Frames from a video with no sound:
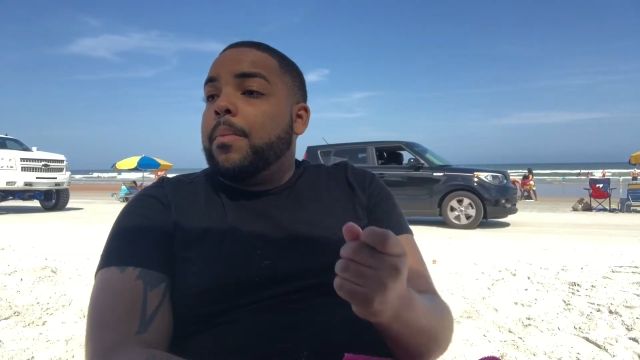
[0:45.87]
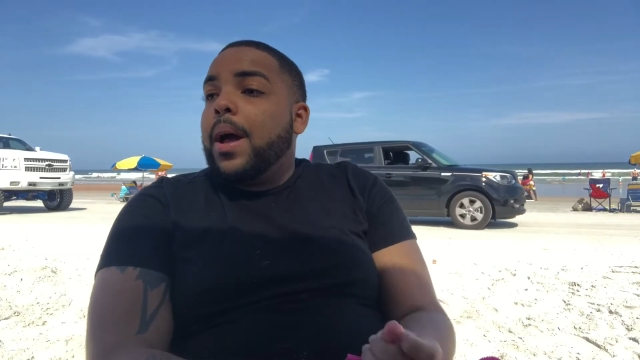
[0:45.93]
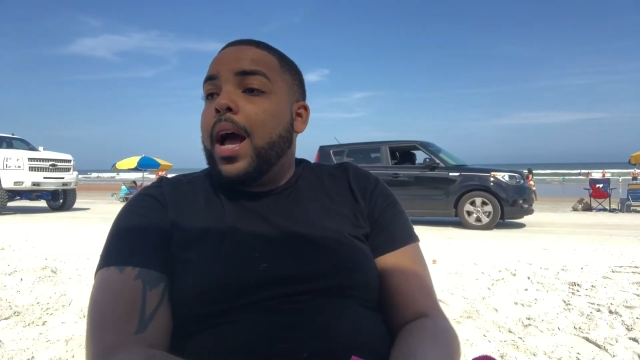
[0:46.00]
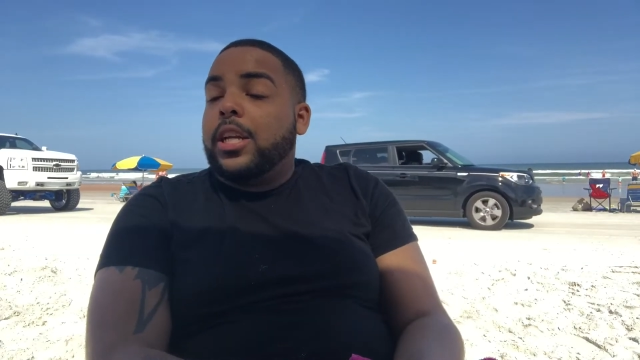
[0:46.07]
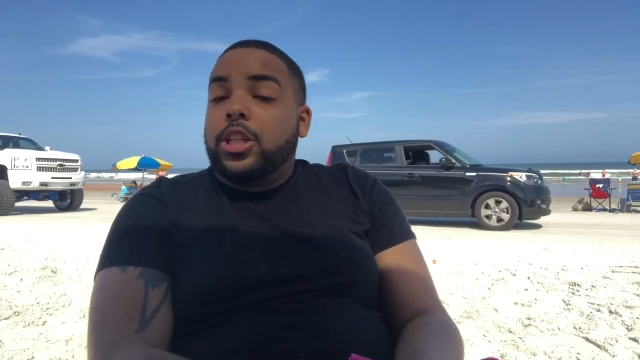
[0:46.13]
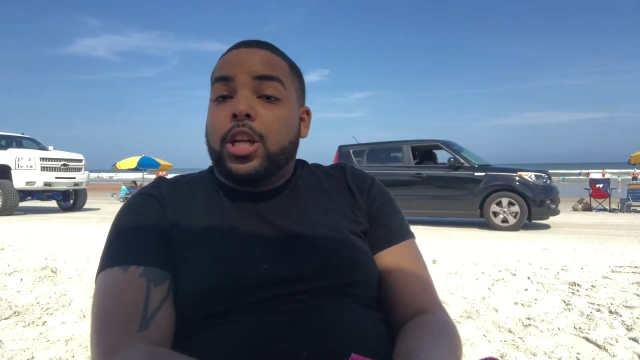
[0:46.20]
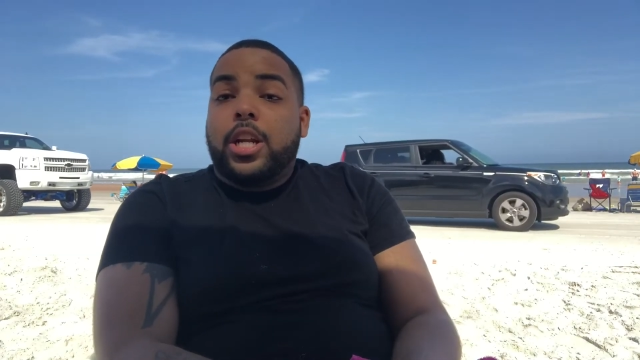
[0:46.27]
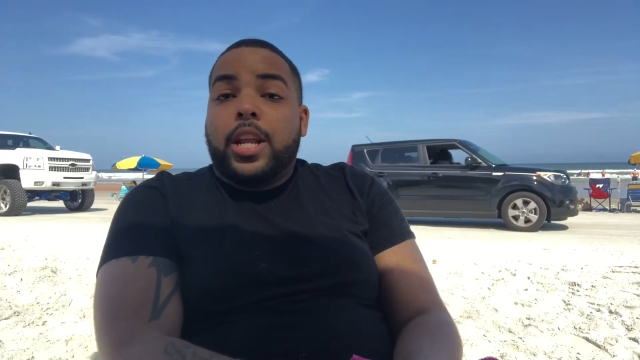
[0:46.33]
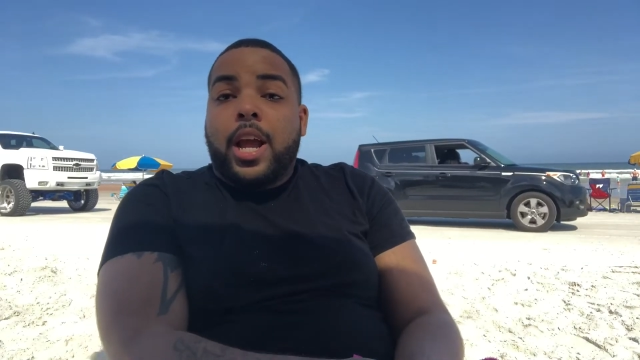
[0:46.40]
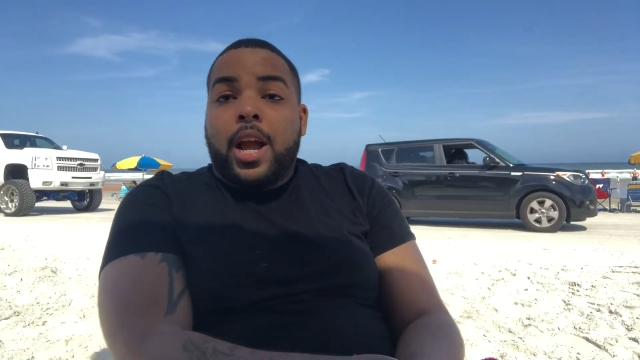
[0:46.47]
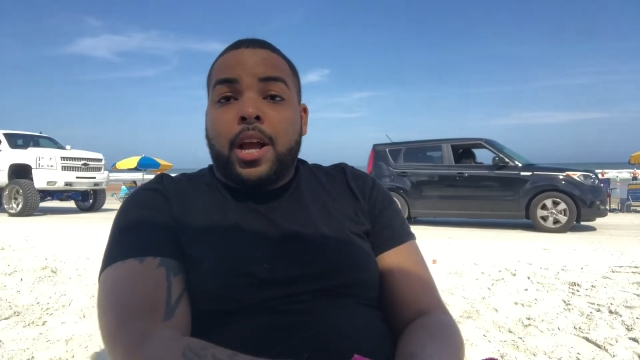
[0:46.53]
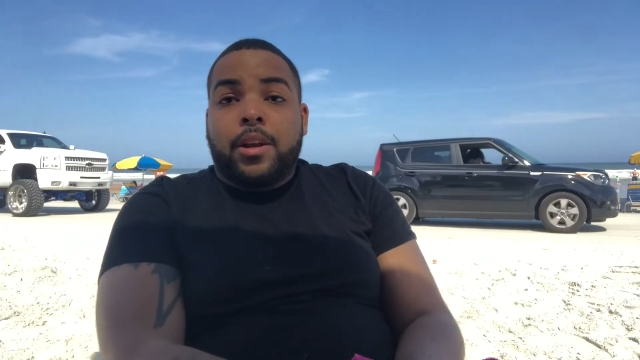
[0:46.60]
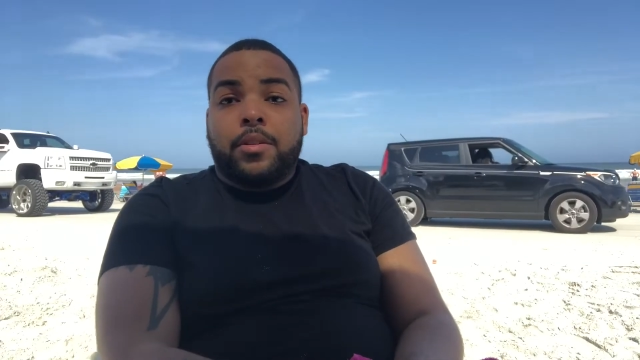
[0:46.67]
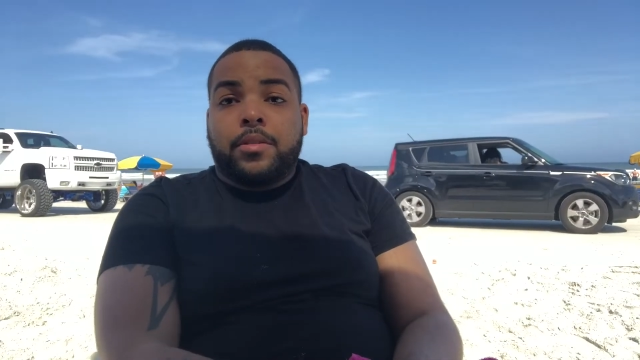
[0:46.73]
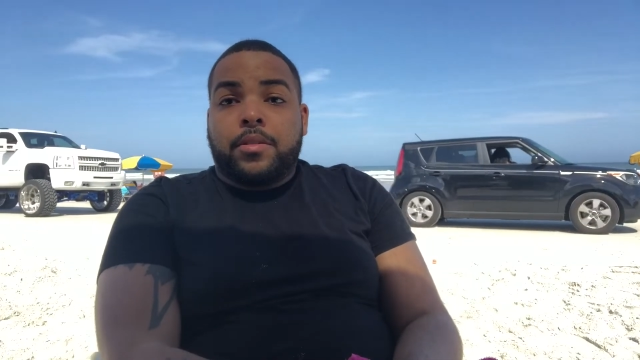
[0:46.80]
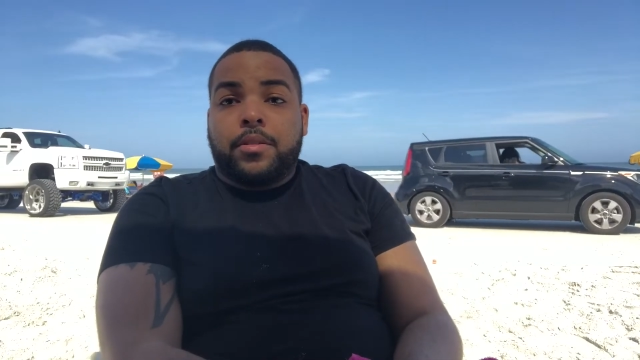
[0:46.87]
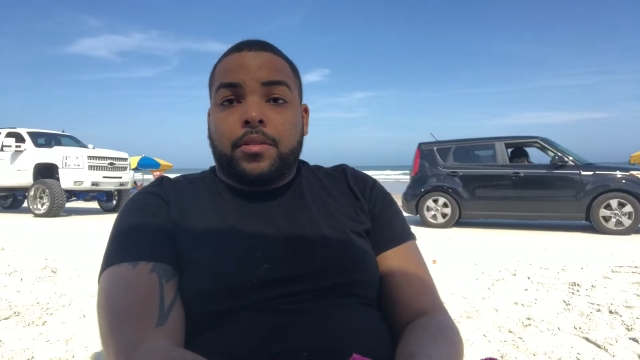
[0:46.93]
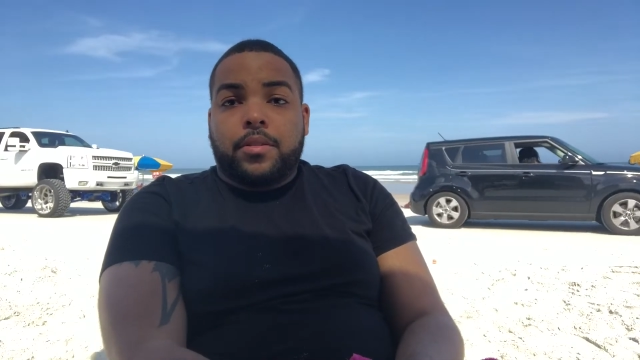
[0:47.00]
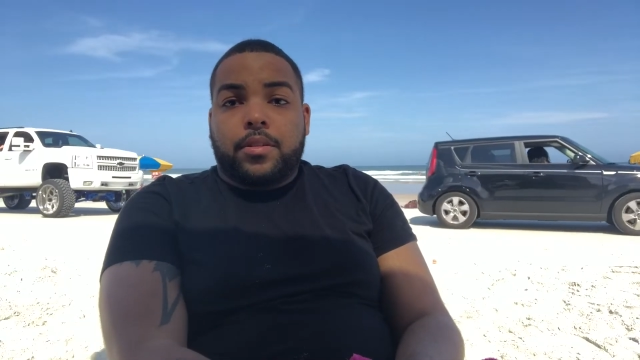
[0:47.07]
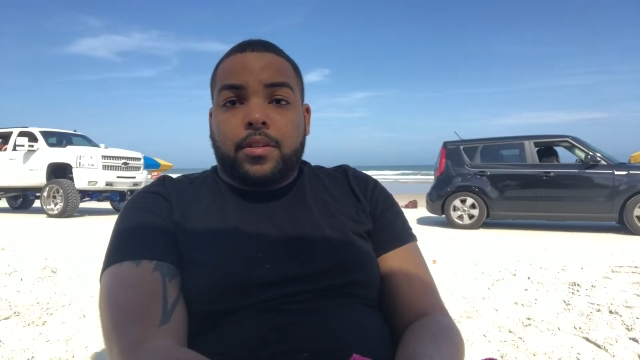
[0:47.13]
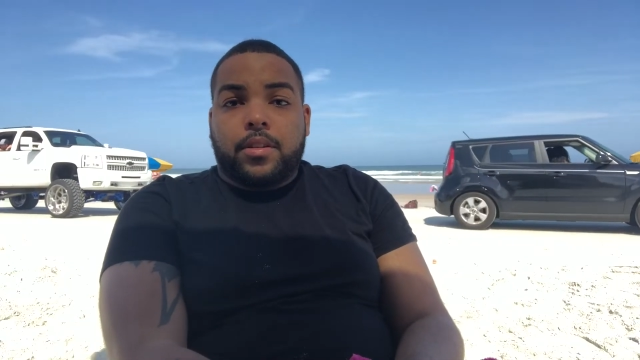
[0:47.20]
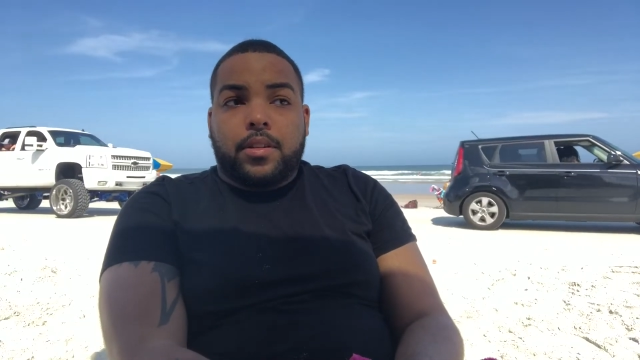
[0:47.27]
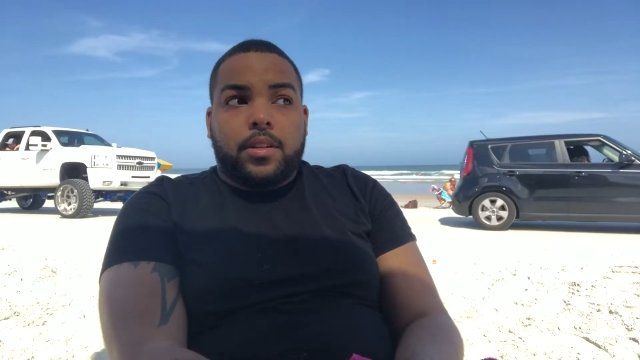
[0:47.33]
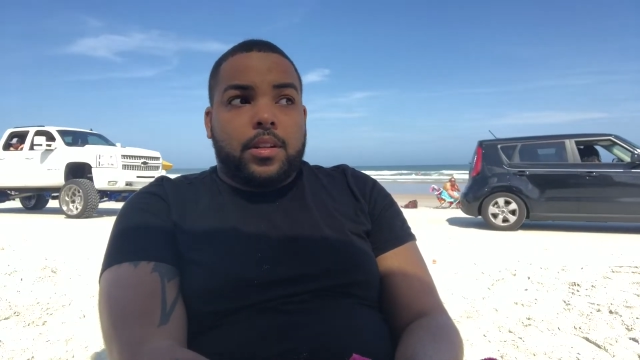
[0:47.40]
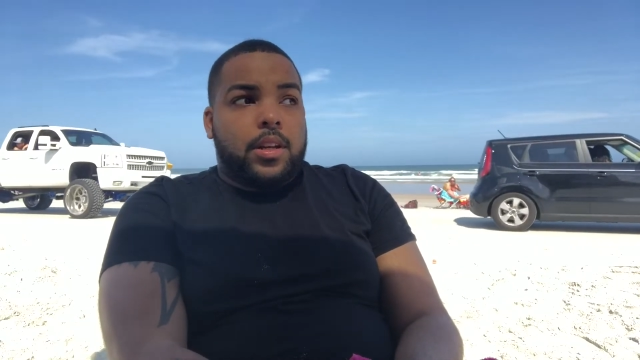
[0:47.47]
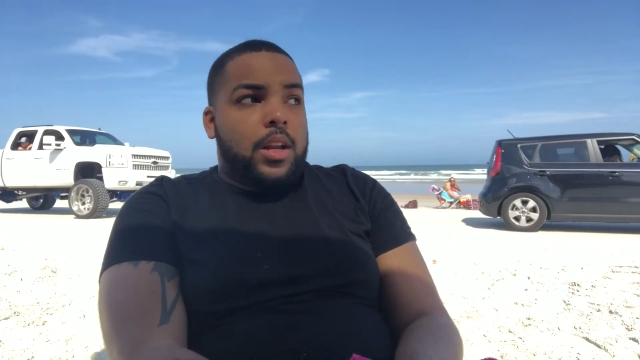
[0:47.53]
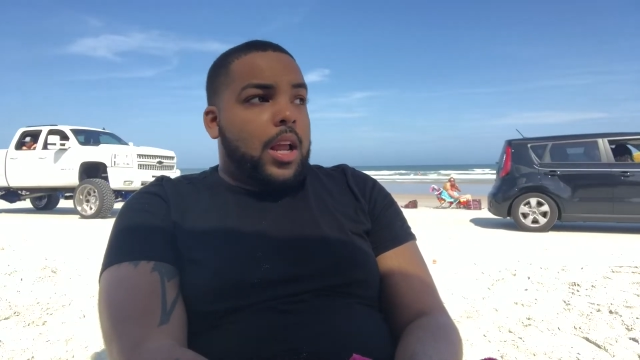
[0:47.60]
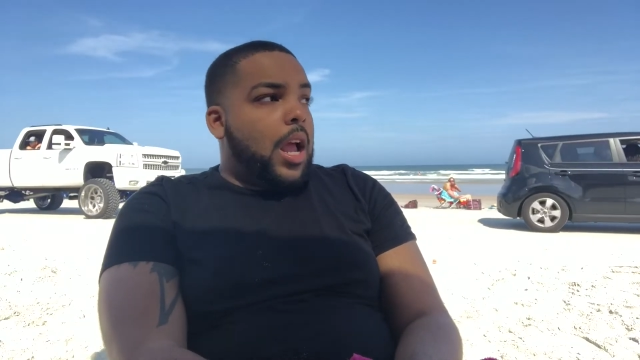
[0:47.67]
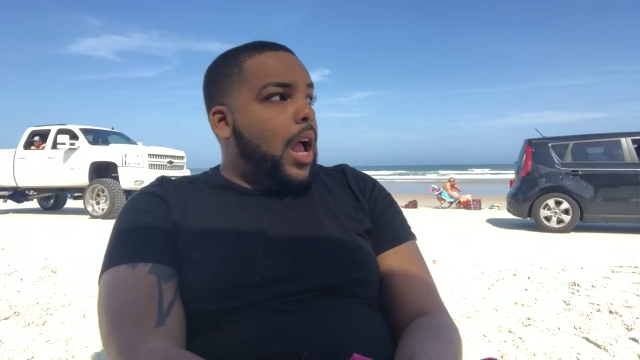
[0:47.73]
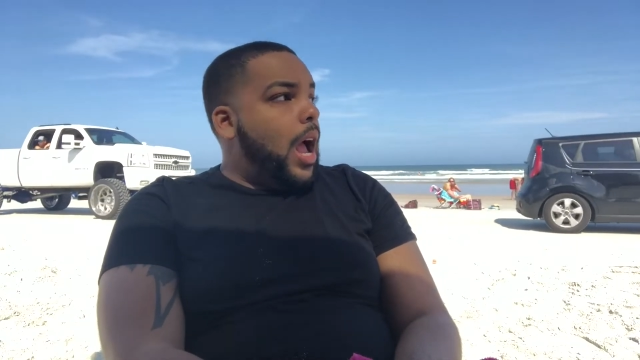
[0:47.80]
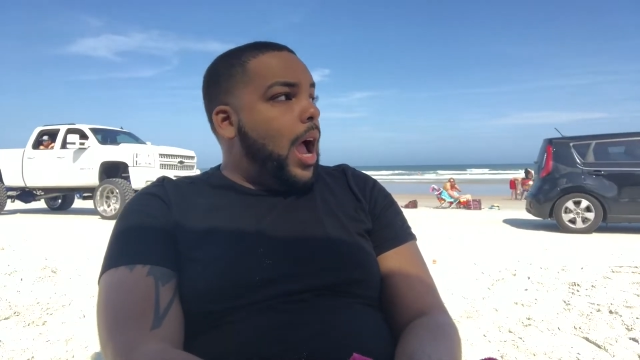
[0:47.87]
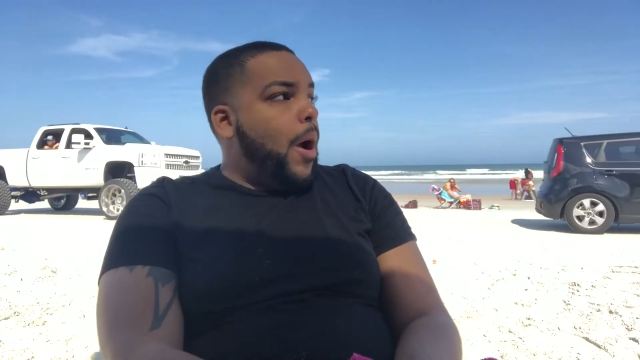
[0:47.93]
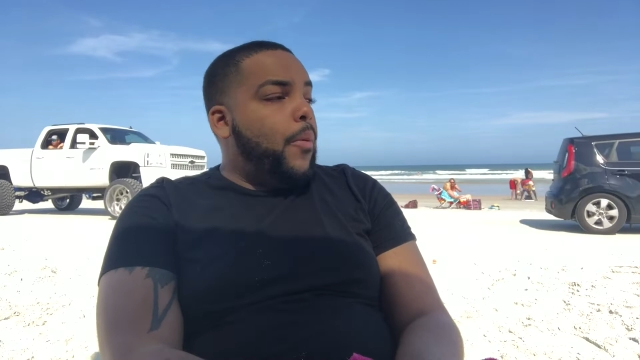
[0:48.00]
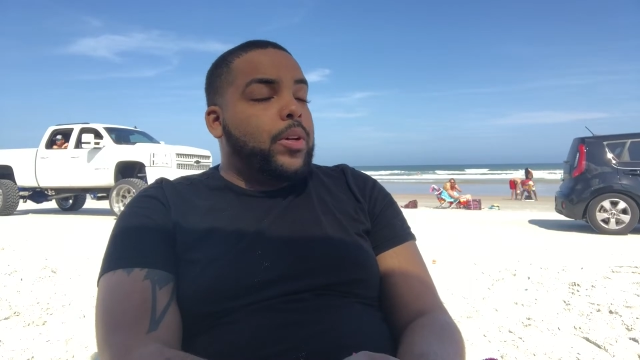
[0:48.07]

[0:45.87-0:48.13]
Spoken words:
I shut down. I